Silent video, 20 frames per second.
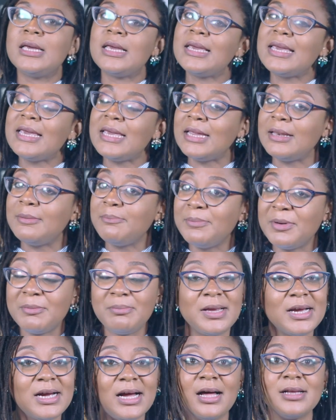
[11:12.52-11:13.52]
in
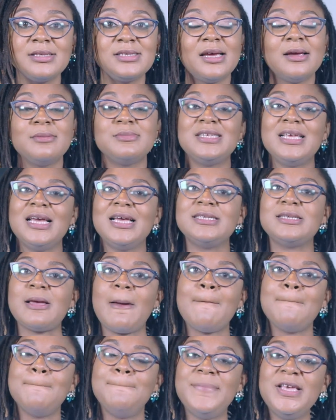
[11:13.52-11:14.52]
biblical times, there's
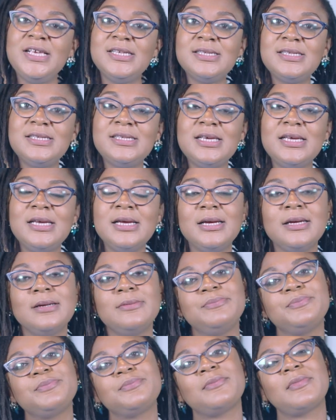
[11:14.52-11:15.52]
BC
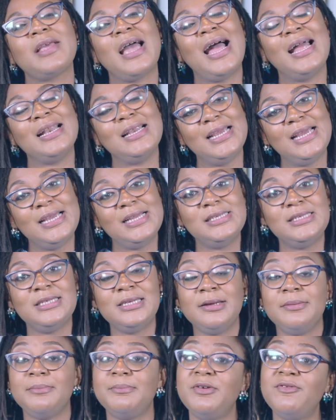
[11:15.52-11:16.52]
and
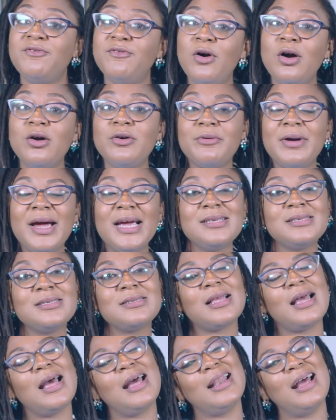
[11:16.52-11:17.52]
AD, before
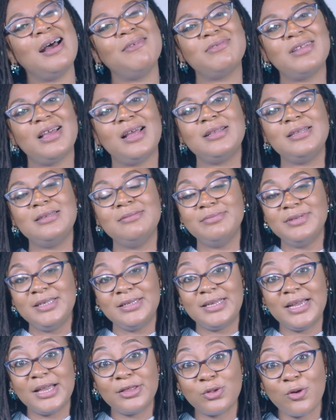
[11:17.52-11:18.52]
Christ and after the
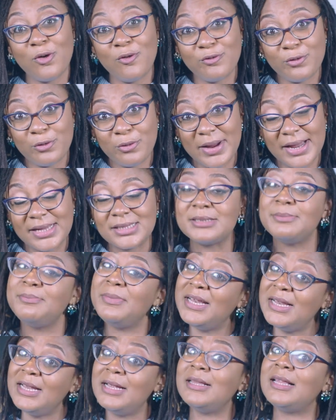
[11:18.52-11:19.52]
death of Christ,
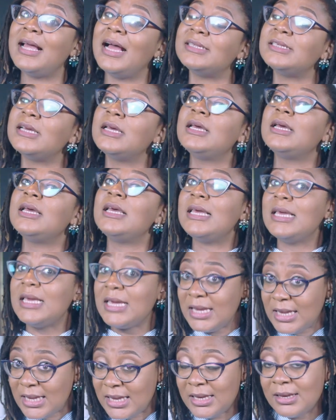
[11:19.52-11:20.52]
meaning that
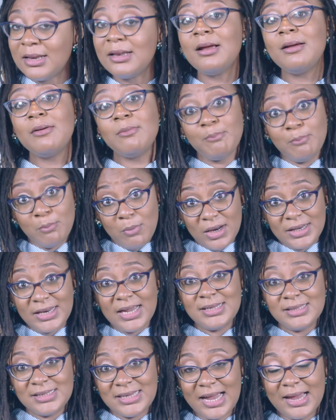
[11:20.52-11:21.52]
in
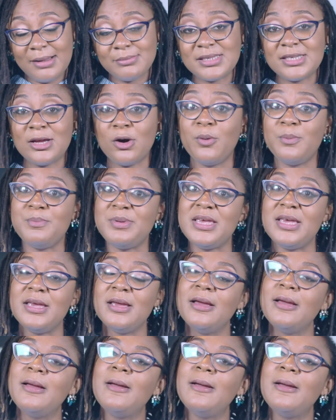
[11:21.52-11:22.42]
modern times, there will be